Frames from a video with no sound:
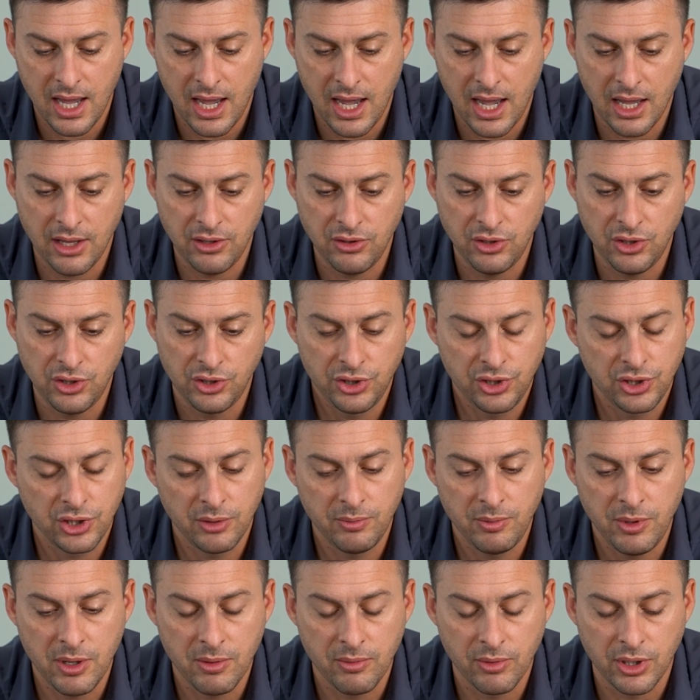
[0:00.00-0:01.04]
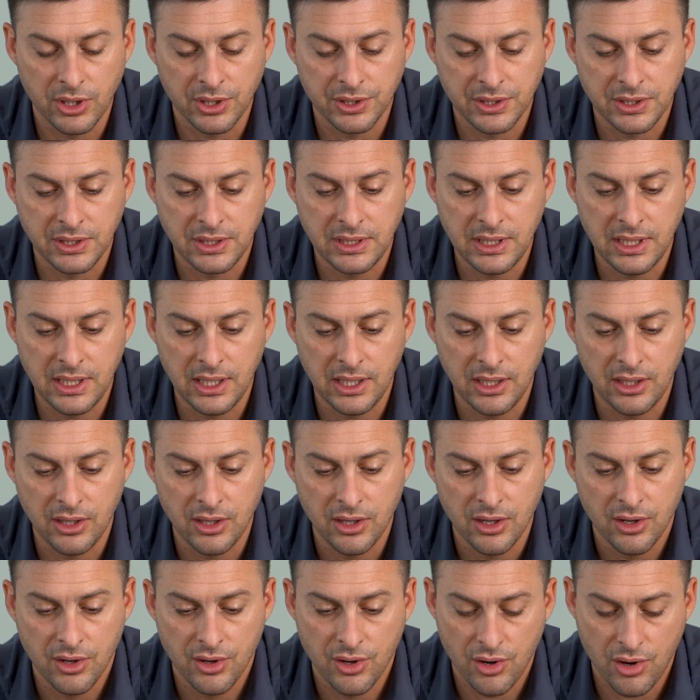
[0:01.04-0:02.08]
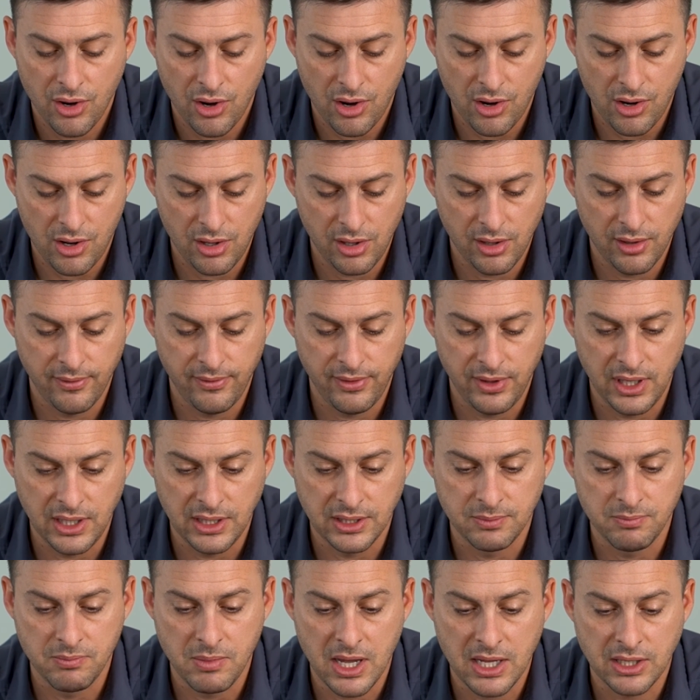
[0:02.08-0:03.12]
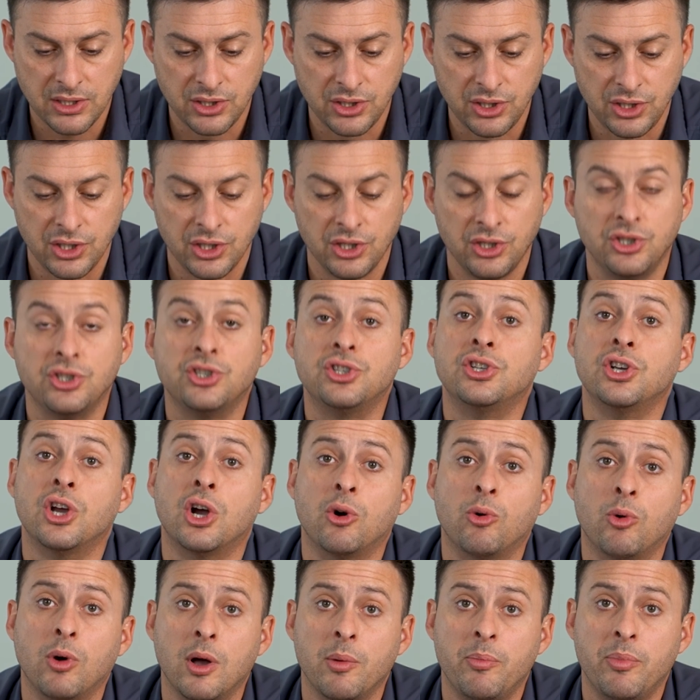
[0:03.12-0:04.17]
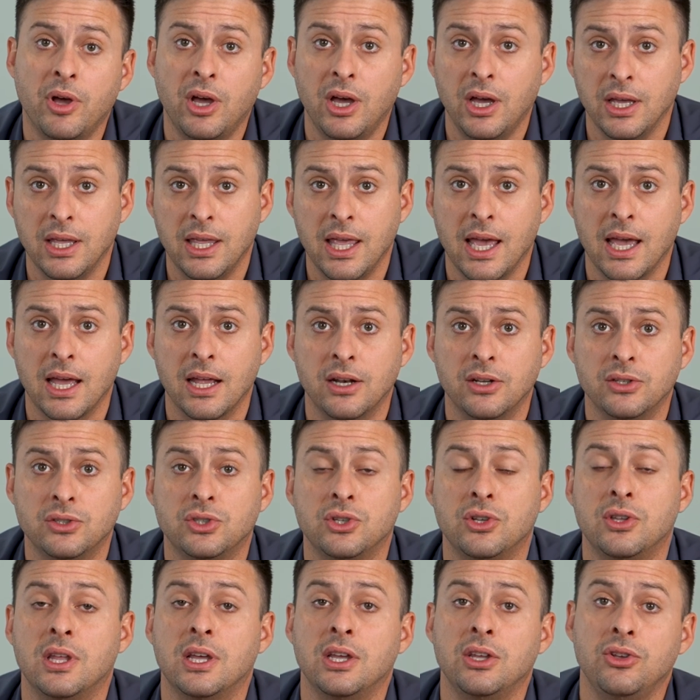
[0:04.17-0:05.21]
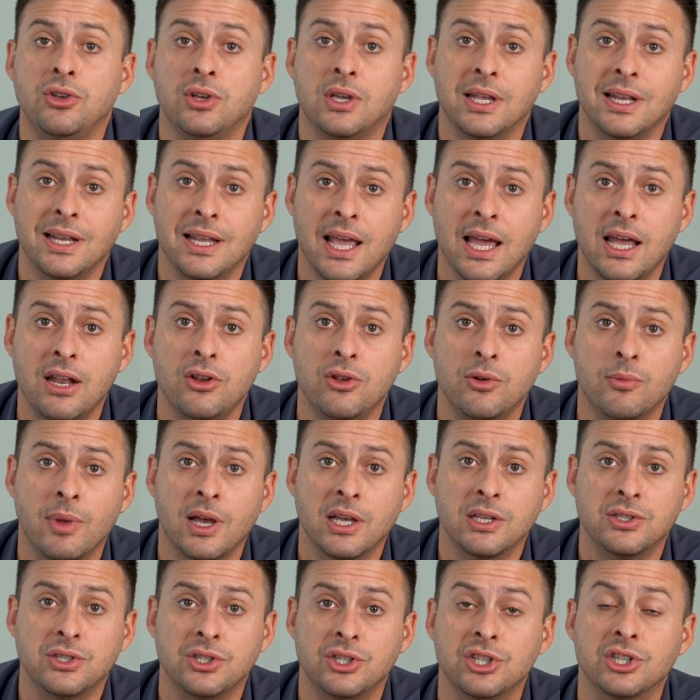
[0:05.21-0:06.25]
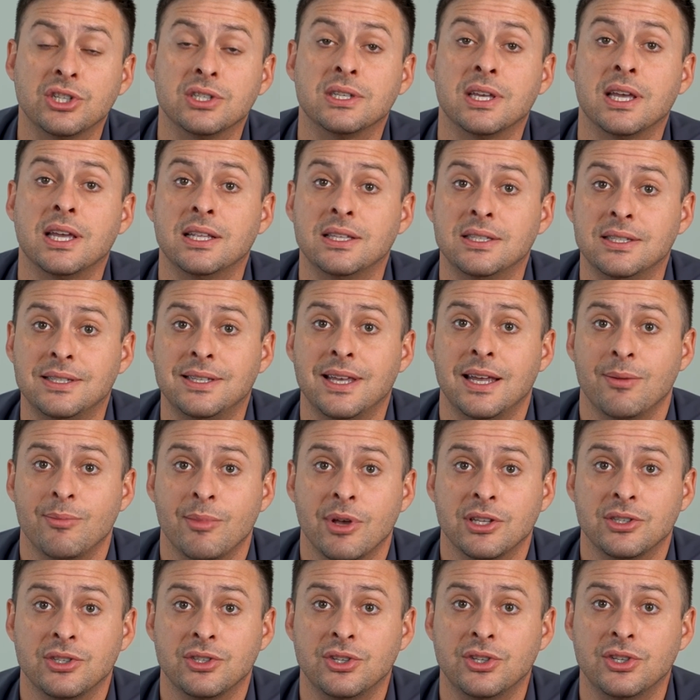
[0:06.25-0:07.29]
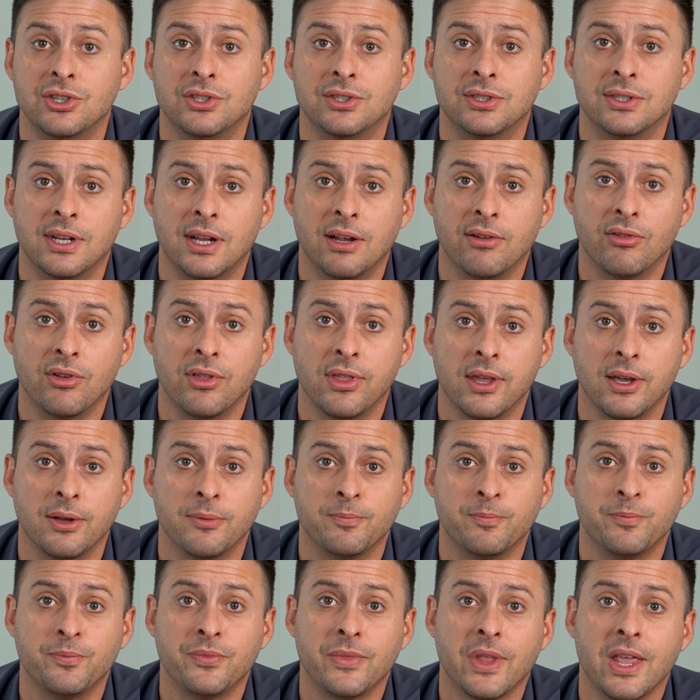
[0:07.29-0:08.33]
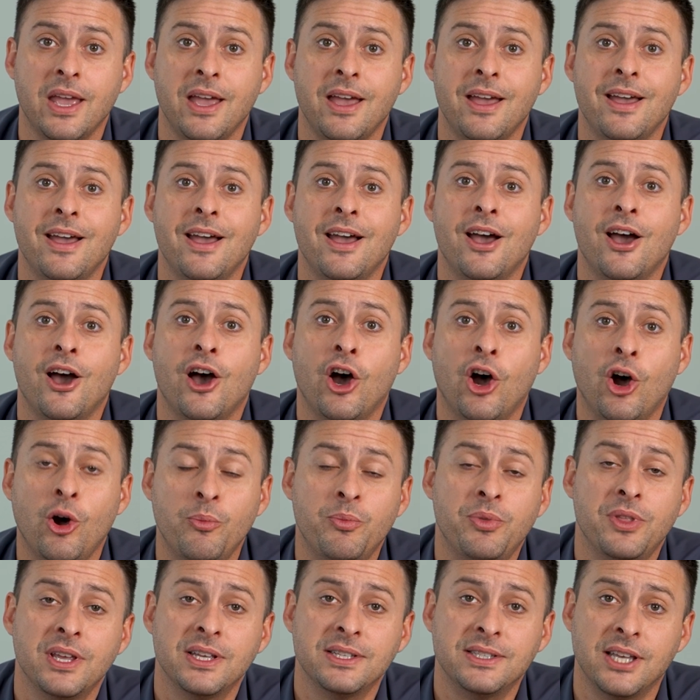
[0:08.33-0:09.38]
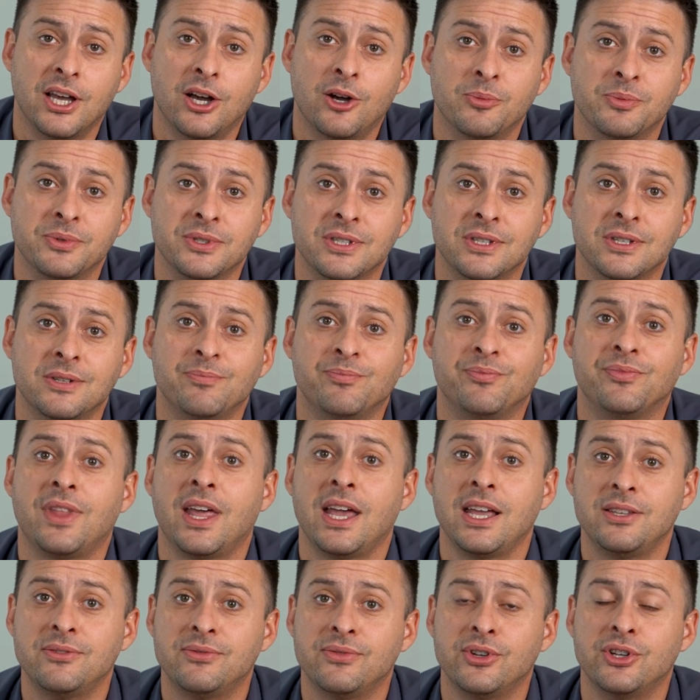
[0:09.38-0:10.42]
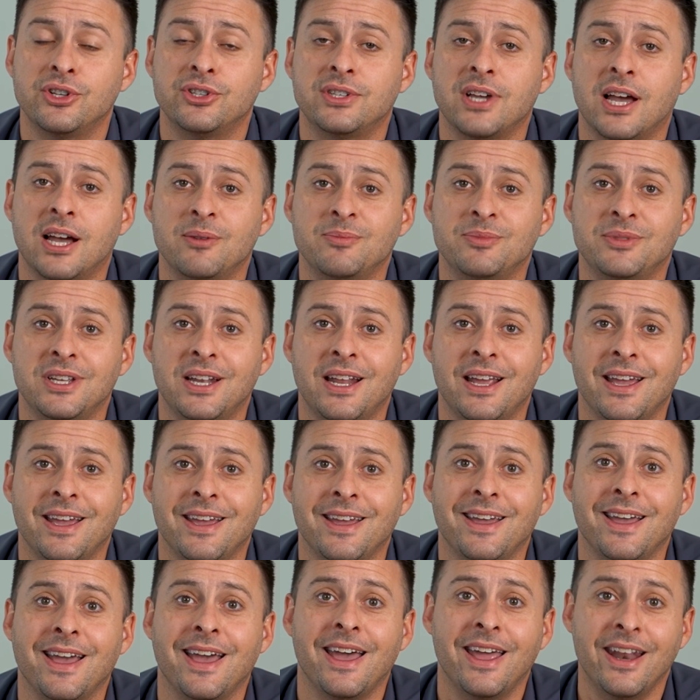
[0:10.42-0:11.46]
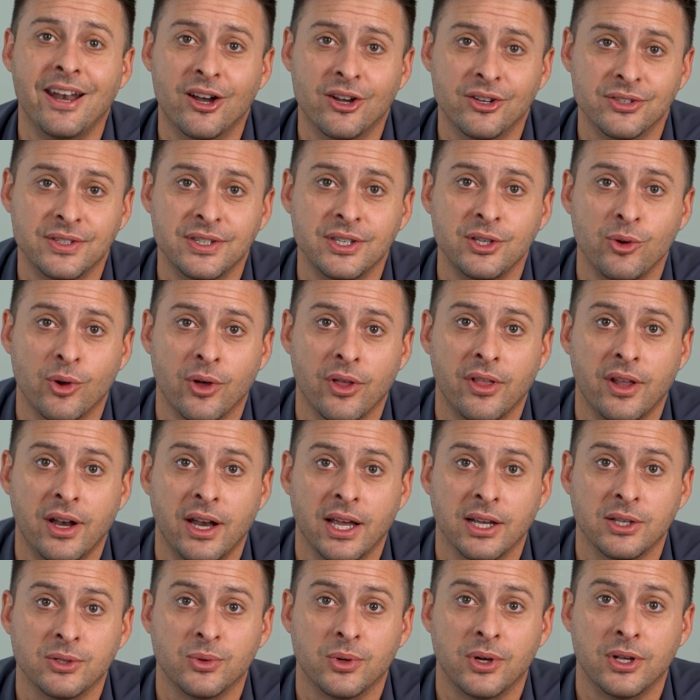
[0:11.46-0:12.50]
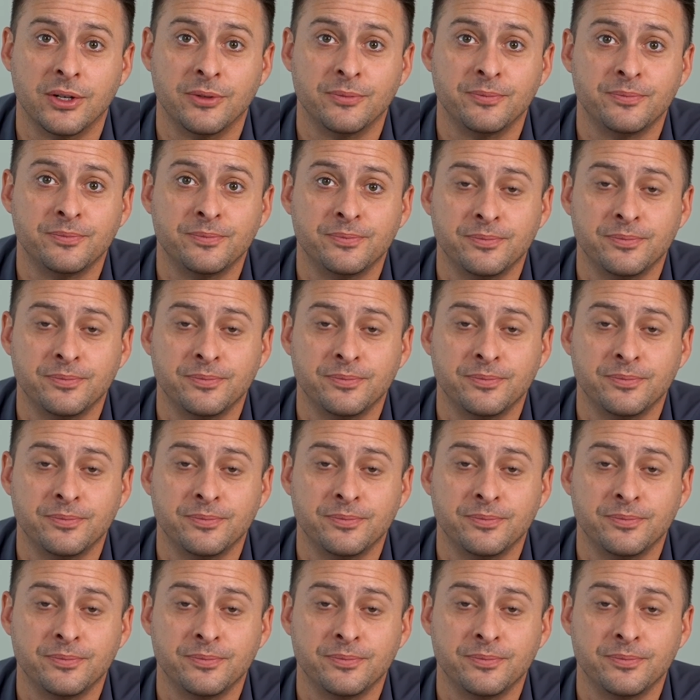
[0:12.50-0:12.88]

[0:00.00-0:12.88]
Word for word: And you should be able to see all of these messages show up again so that you can get new messages and send messages and everything. Hope this helps. Thanks for your time today, and I'll see you on the next one.